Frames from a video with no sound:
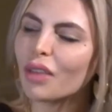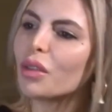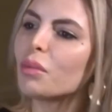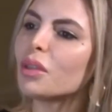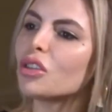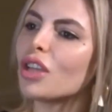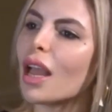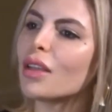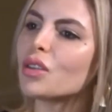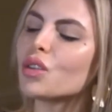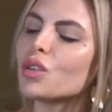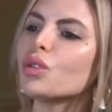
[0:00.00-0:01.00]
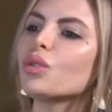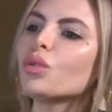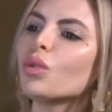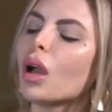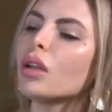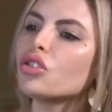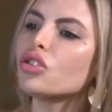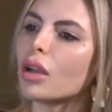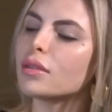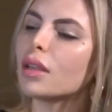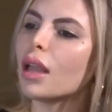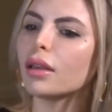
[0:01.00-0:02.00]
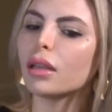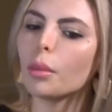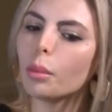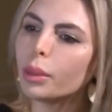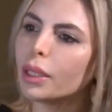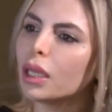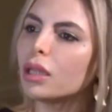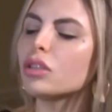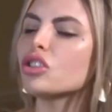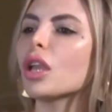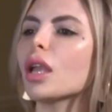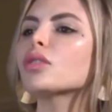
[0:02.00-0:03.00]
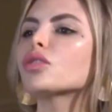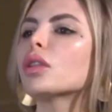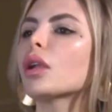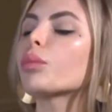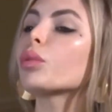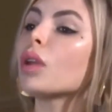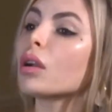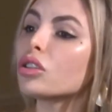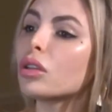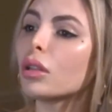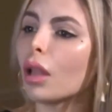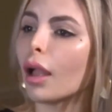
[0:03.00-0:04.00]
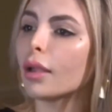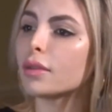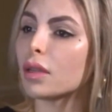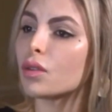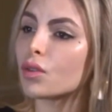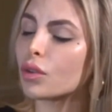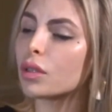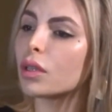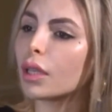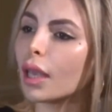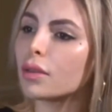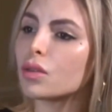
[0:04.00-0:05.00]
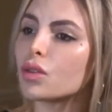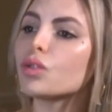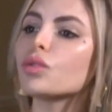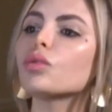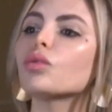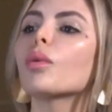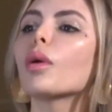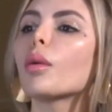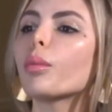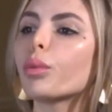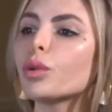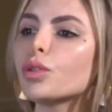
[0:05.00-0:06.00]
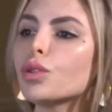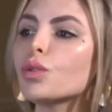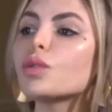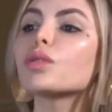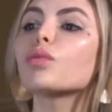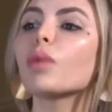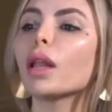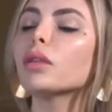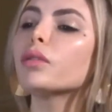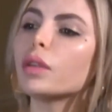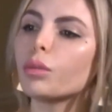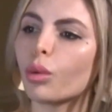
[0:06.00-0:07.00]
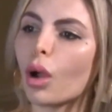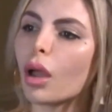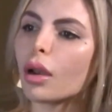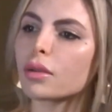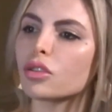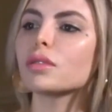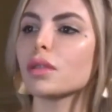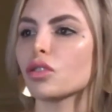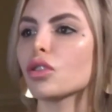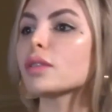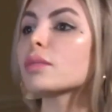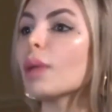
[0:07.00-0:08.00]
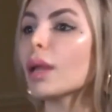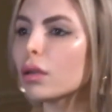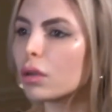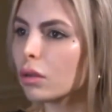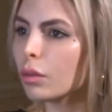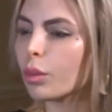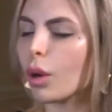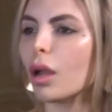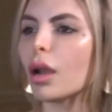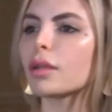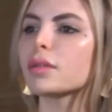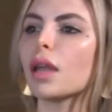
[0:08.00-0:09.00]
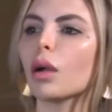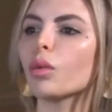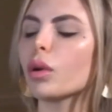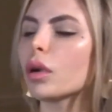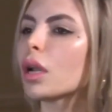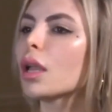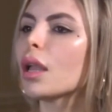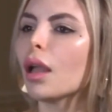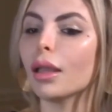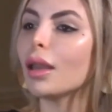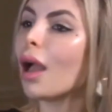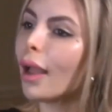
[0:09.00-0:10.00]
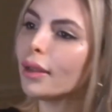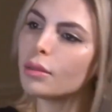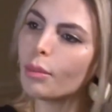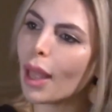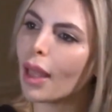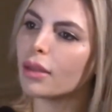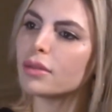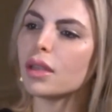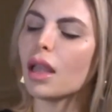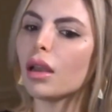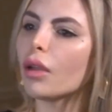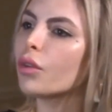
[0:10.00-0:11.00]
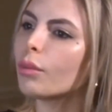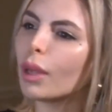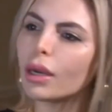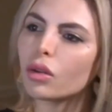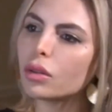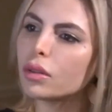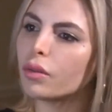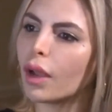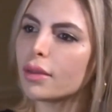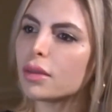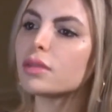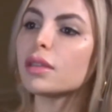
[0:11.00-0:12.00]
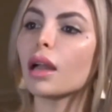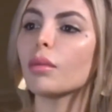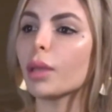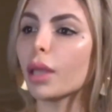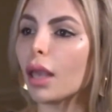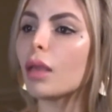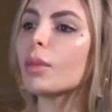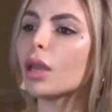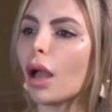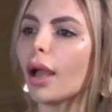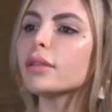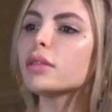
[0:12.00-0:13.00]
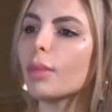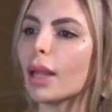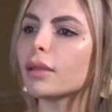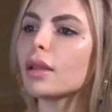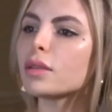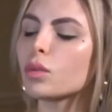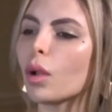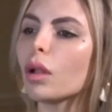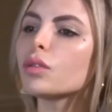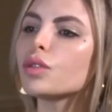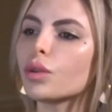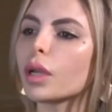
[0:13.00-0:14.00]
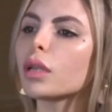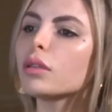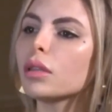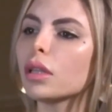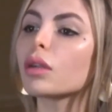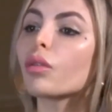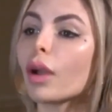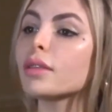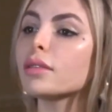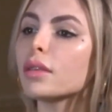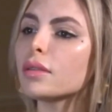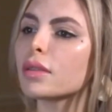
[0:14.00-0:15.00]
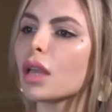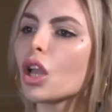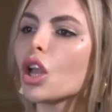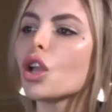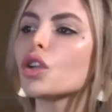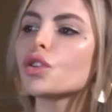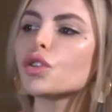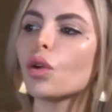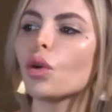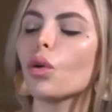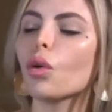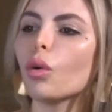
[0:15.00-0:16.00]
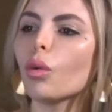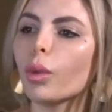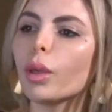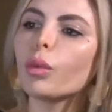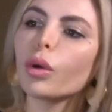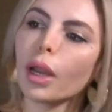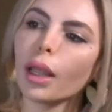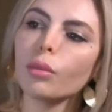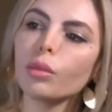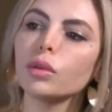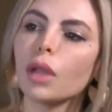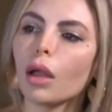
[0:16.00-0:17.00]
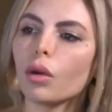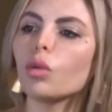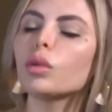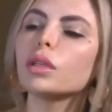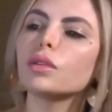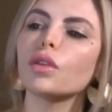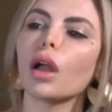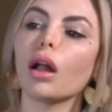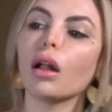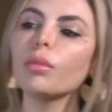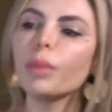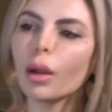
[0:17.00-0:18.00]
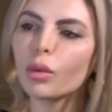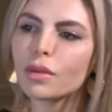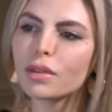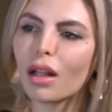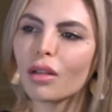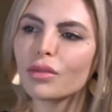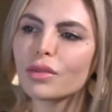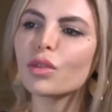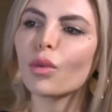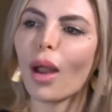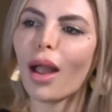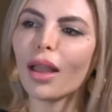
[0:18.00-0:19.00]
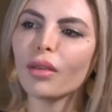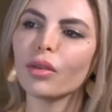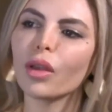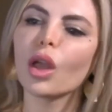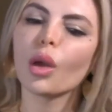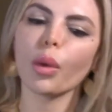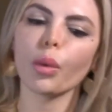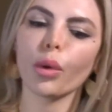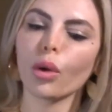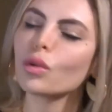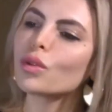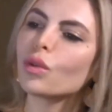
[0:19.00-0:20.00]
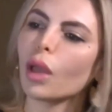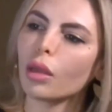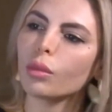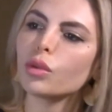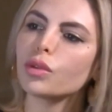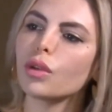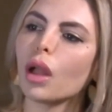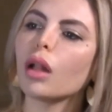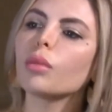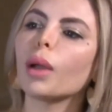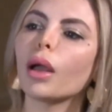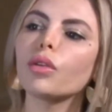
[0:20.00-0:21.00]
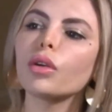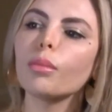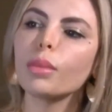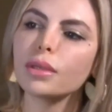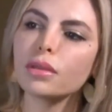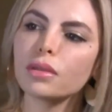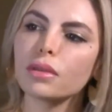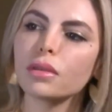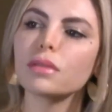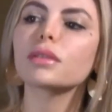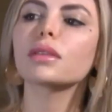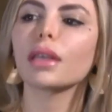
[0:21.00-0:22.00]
gave them the chance to adjust and completely change their production lines in certain cases to produce relevant products, such as medical products that were in high demand and other medical devices that became in high demand as well during the crisis. So we were able not only to help ourselves thrive, we were also able to help other businesses